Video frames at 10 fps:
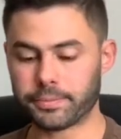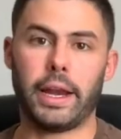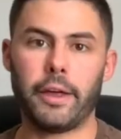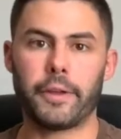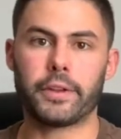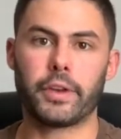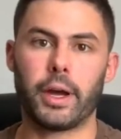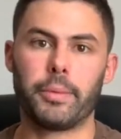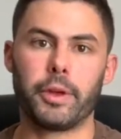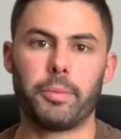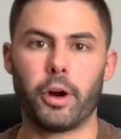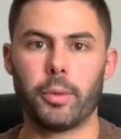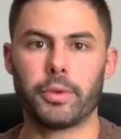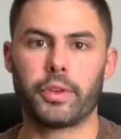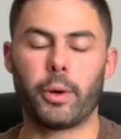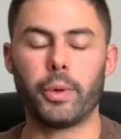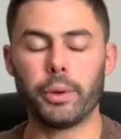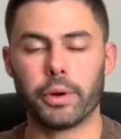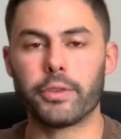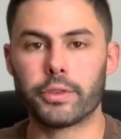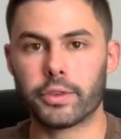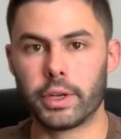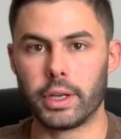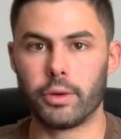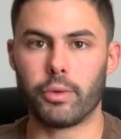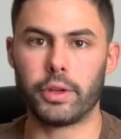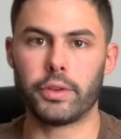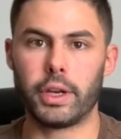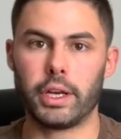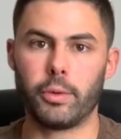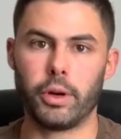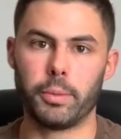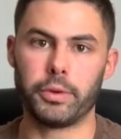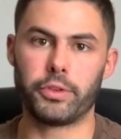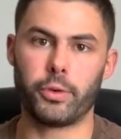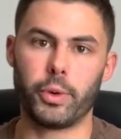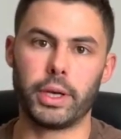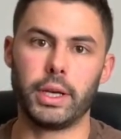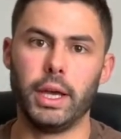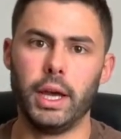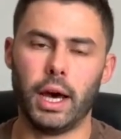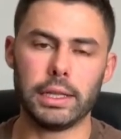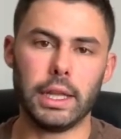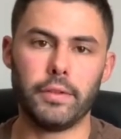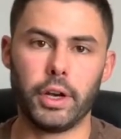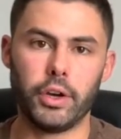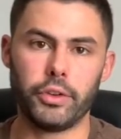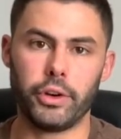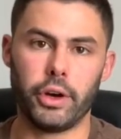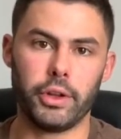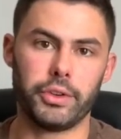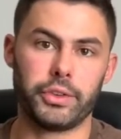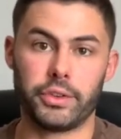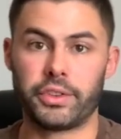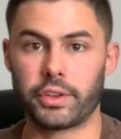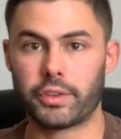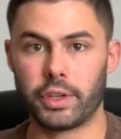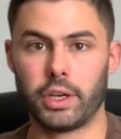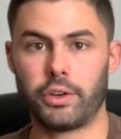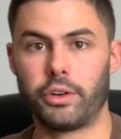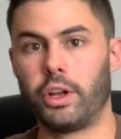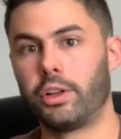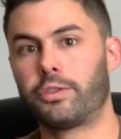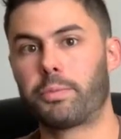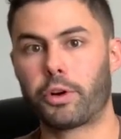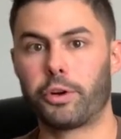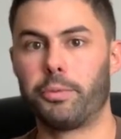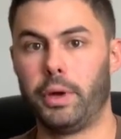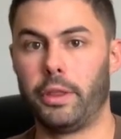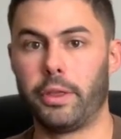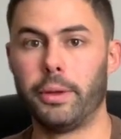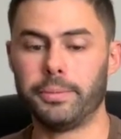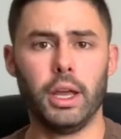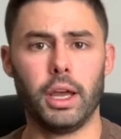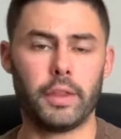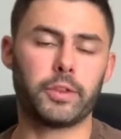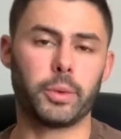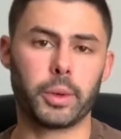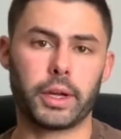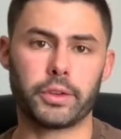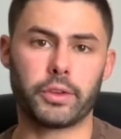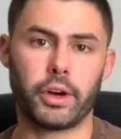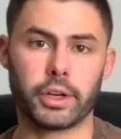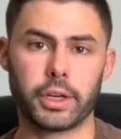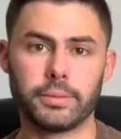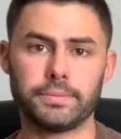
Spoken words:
And at that time, the apartments that we were interested in rented anywhere between $1,100 and $1,600 per month. And that's when we got to talking,